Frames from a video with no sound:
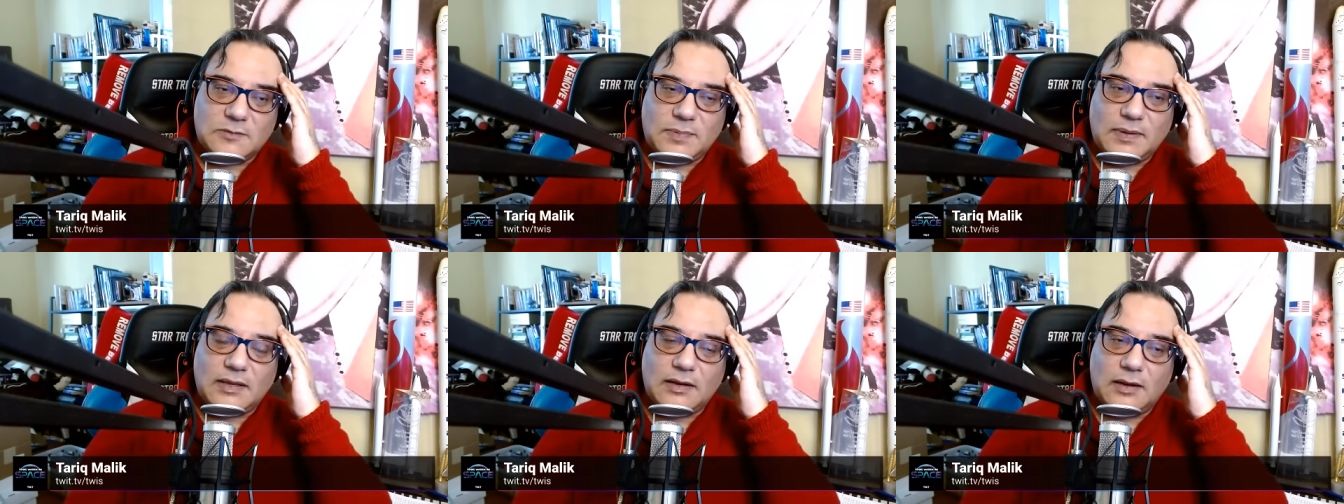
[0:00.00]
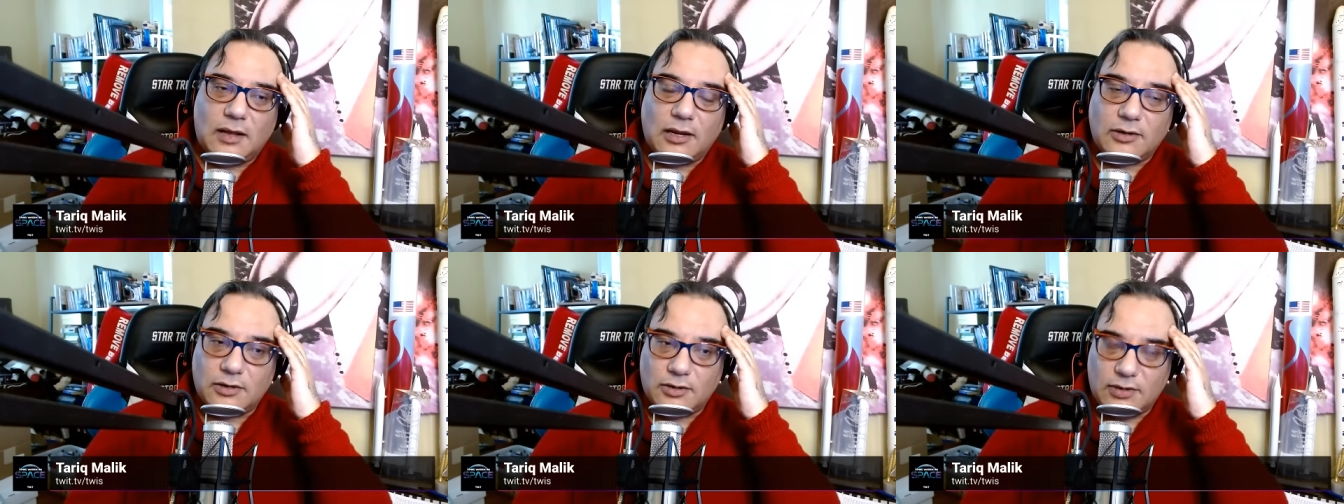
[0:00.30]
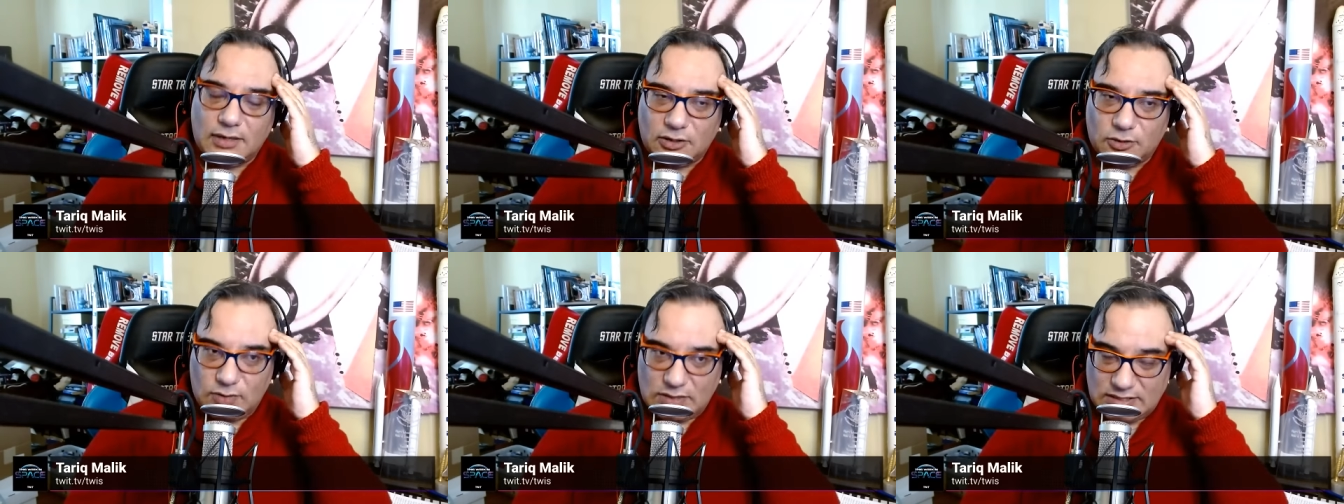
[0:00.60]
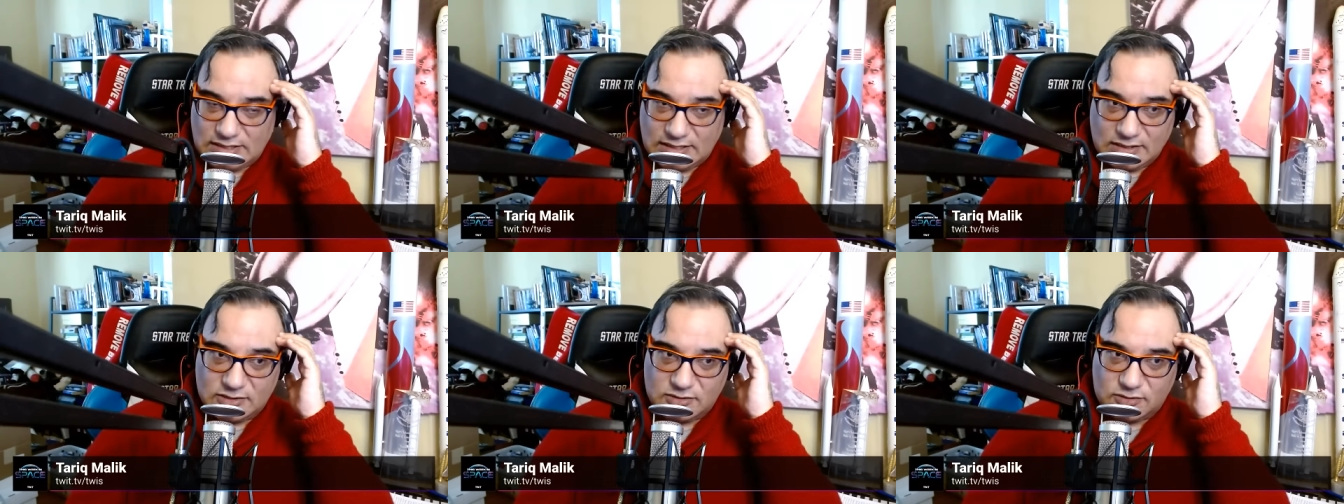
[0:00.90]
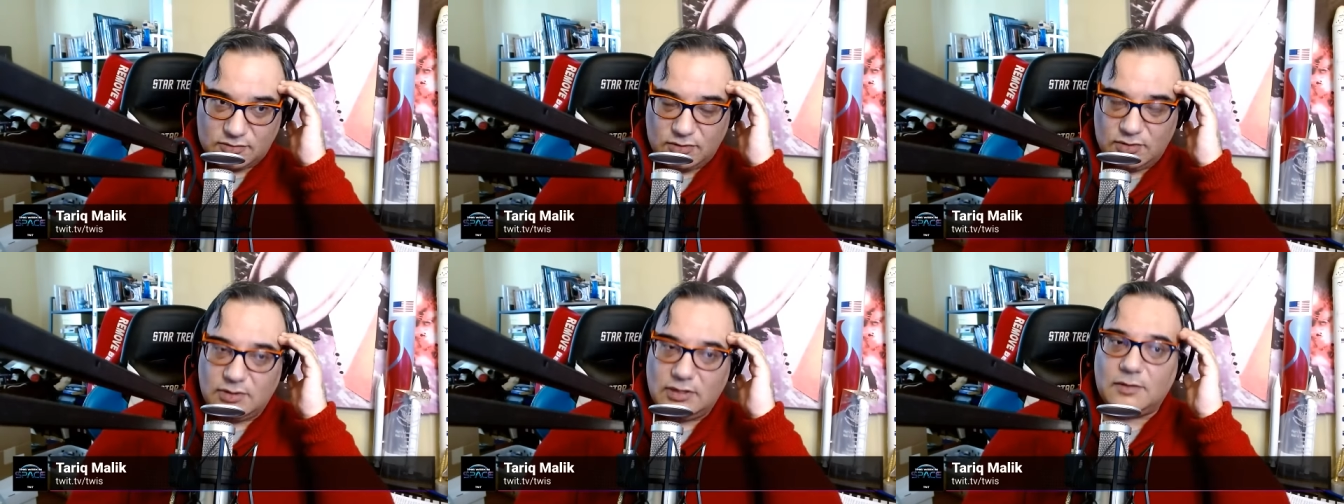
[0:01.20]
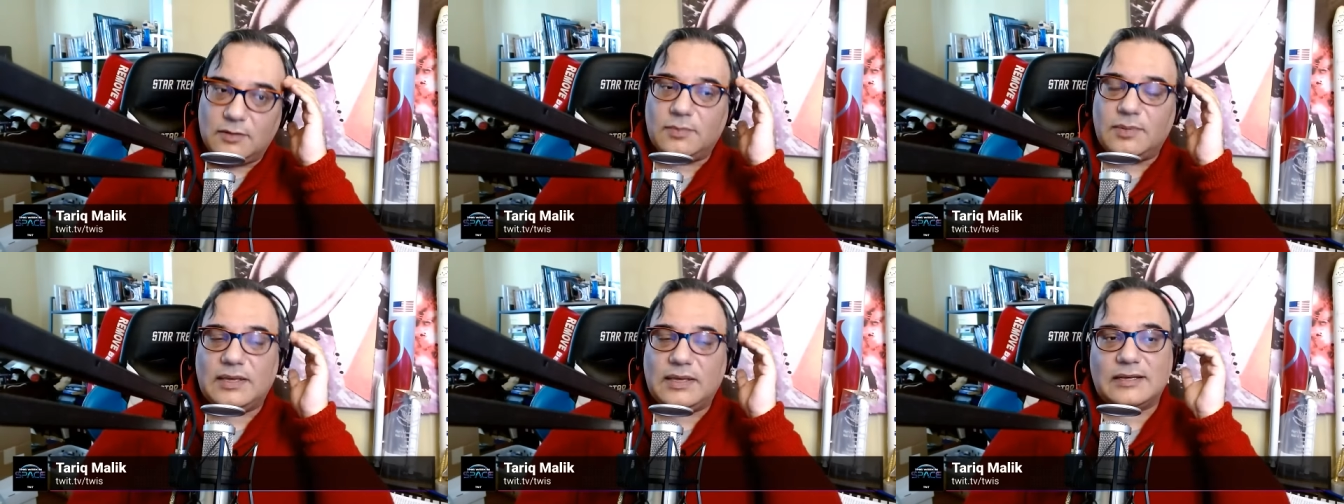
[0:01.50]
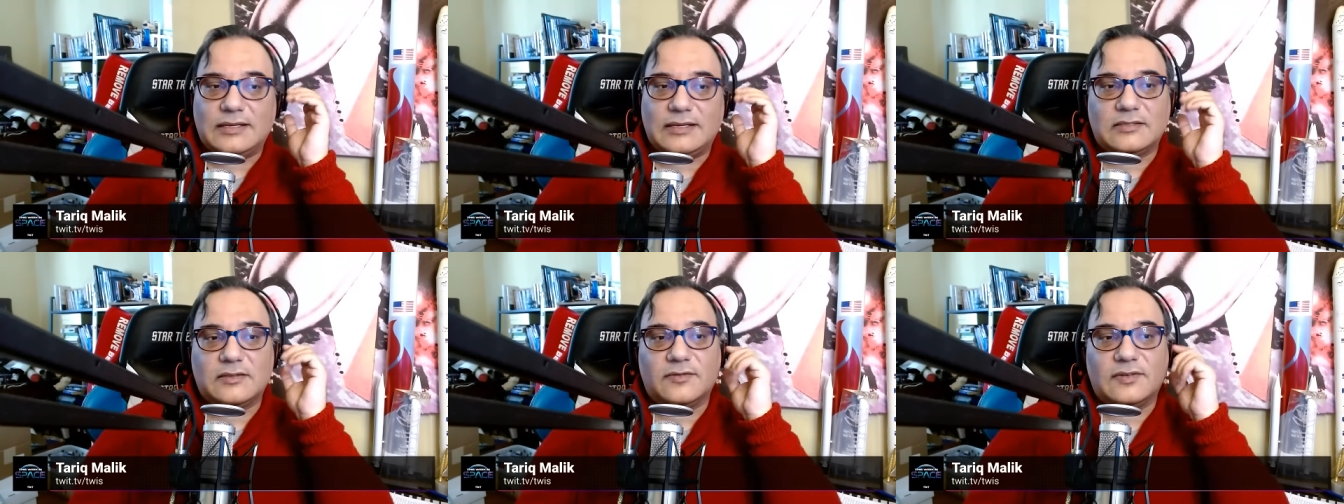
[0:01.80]
been under increasing scrutiny
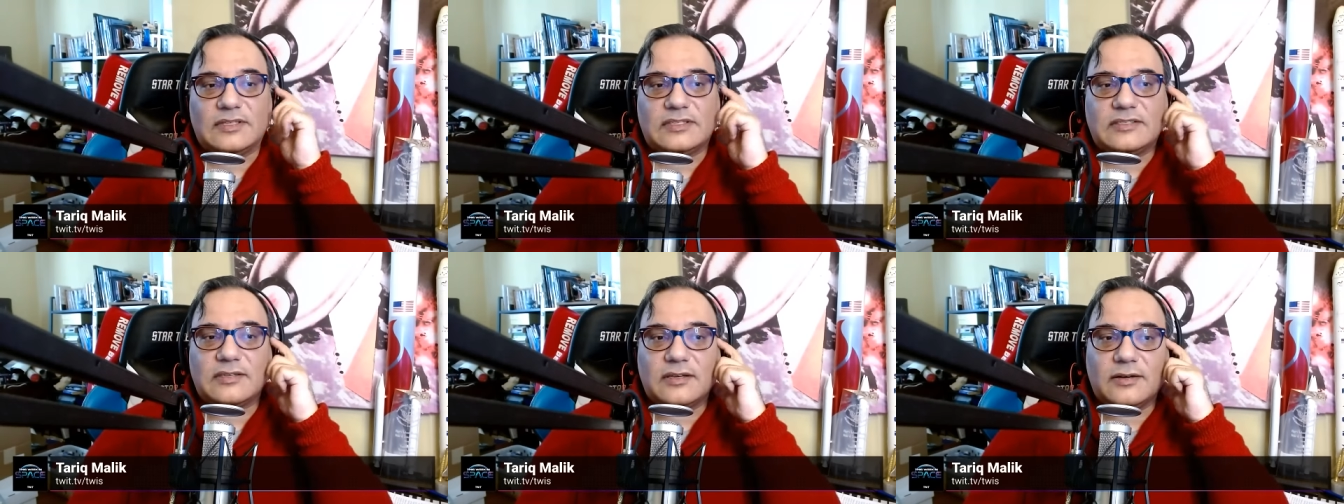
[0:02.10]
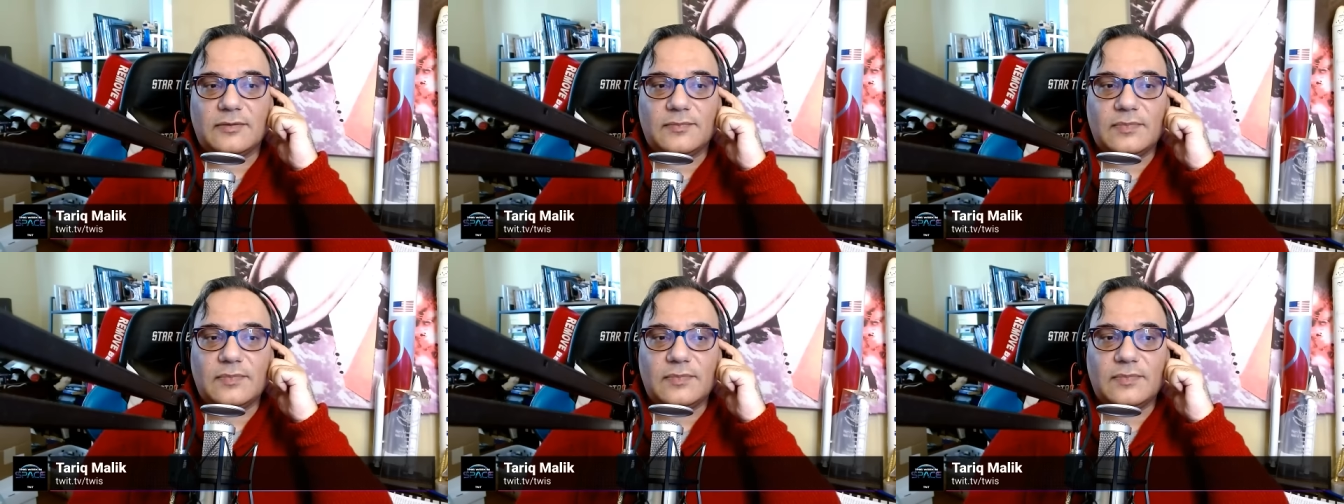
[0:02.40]
because of its